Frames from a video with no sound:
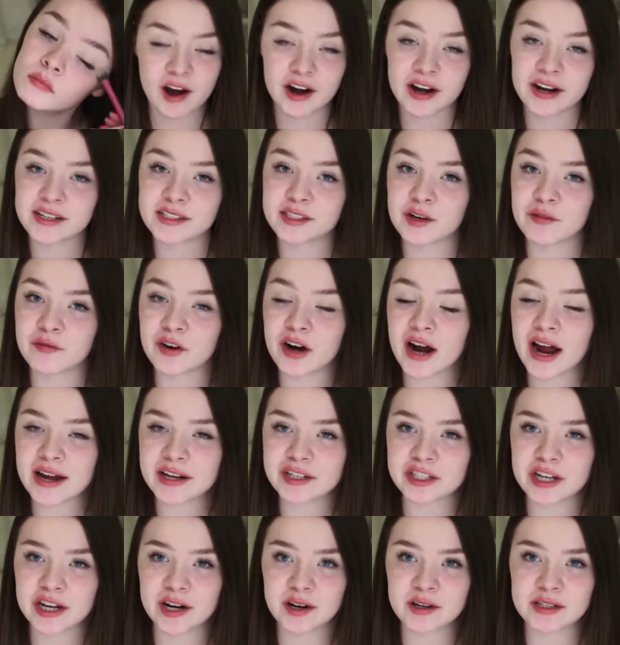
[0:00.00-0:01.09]
Alright, so for
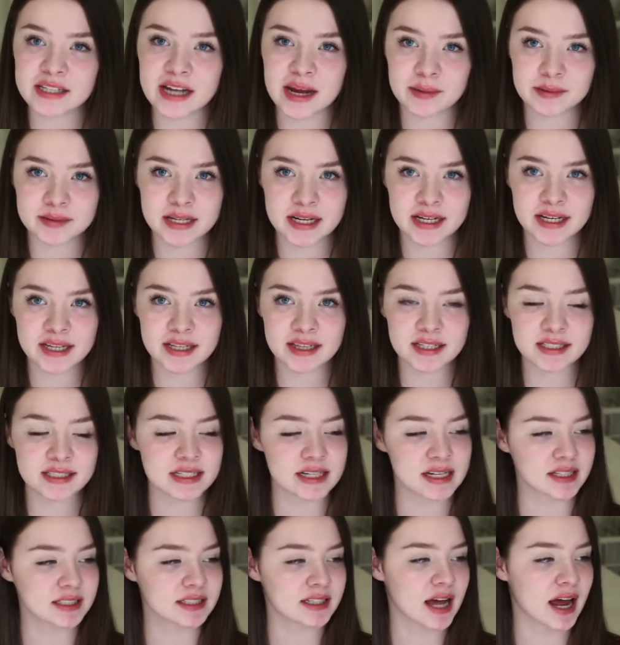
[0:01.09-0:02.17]
eyeshadows, I'm taking this
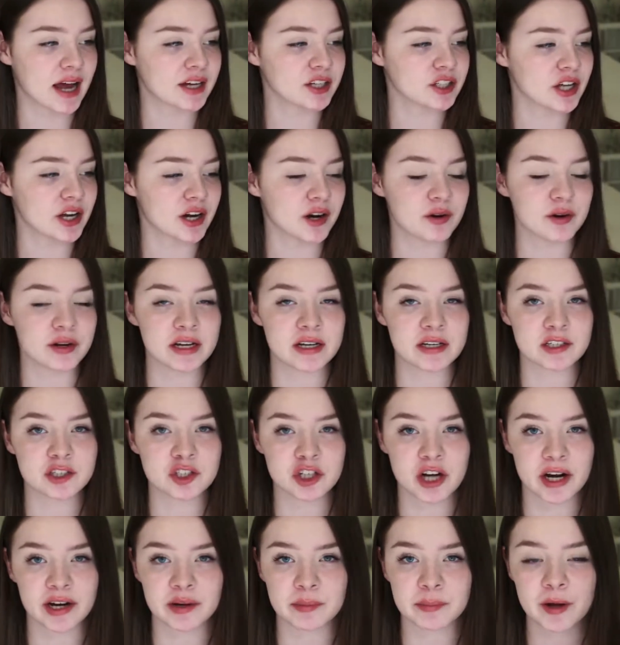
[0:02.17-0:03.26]
NYX eyeshadow in
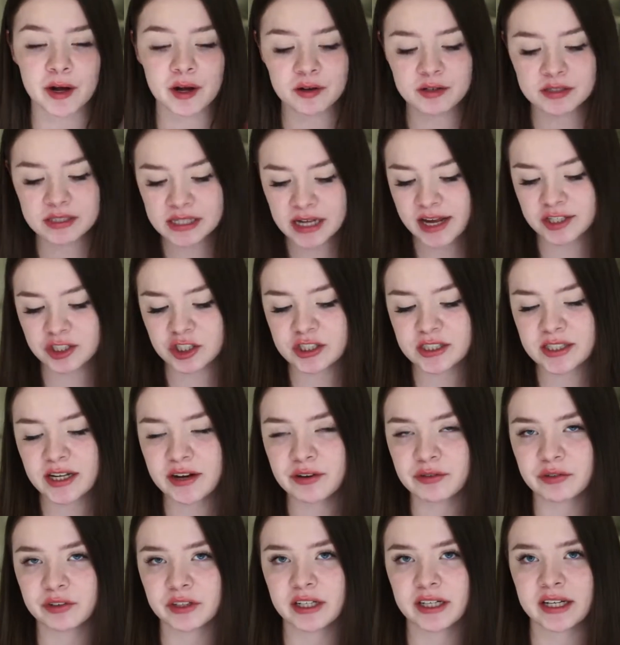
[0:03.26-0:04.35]
Strike a Pose. It's just
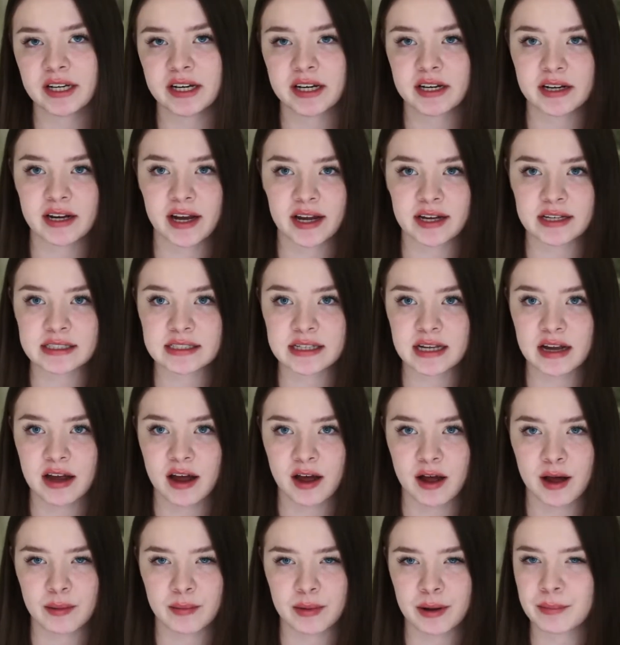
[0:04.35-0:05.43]
a really nice
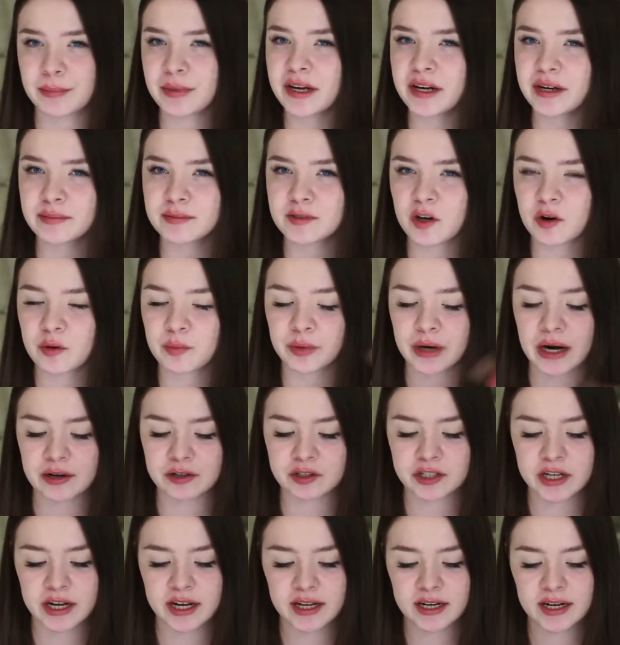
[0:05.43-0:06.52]
medium tone
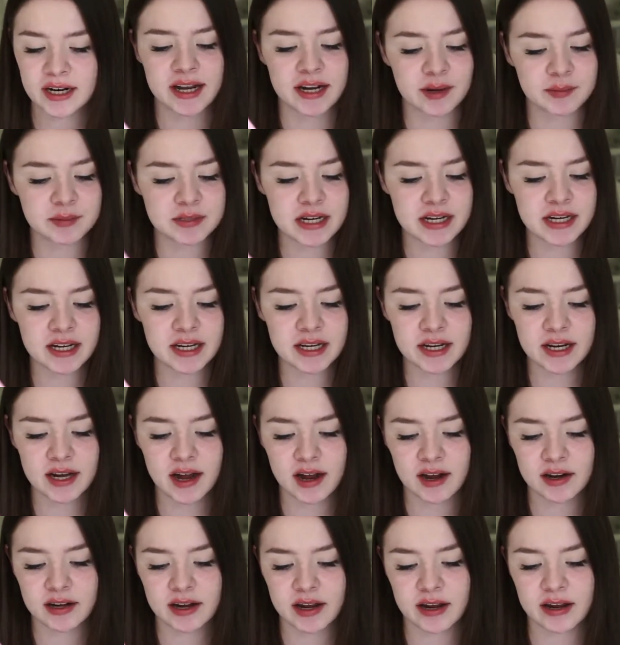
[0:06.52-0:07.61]
brown shade, and I'm taking it
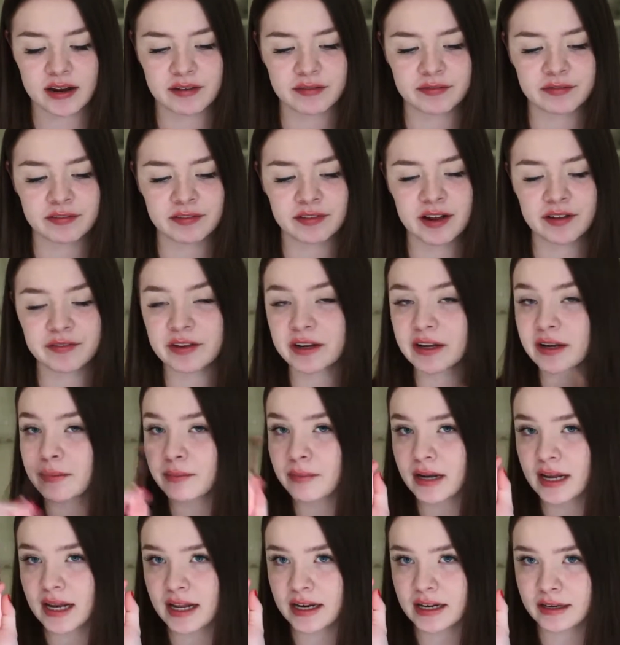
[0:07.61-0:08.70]
on a fluffy
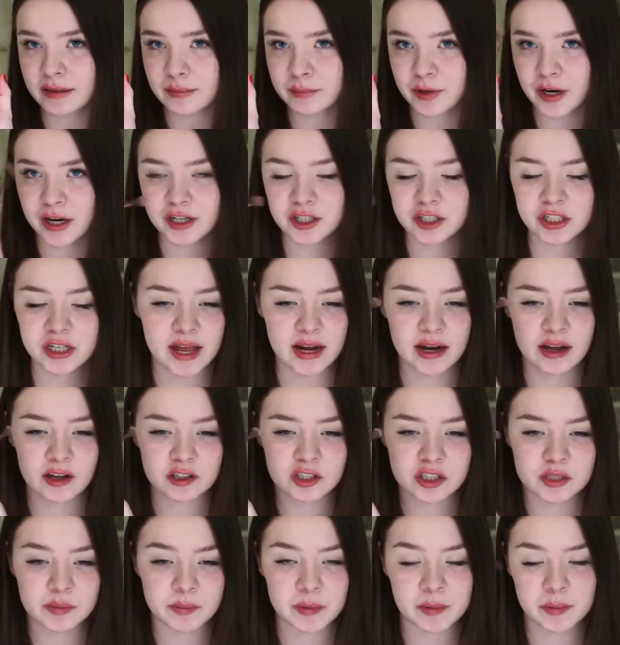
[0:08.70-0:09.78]
blending brush, and
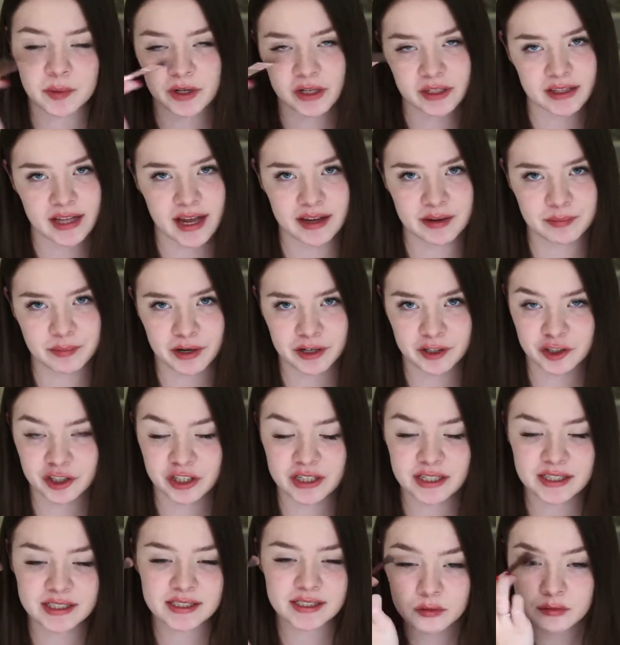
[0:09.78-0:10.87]
I'll just be putting that in my
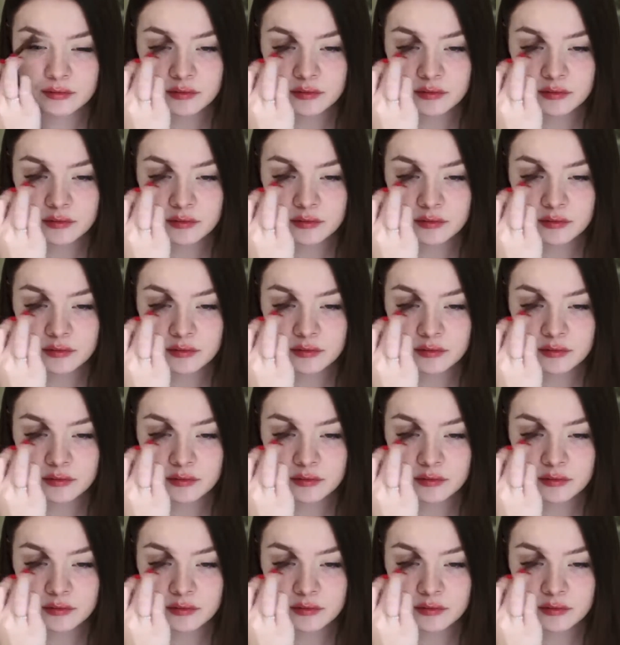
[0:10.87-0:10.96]
crease.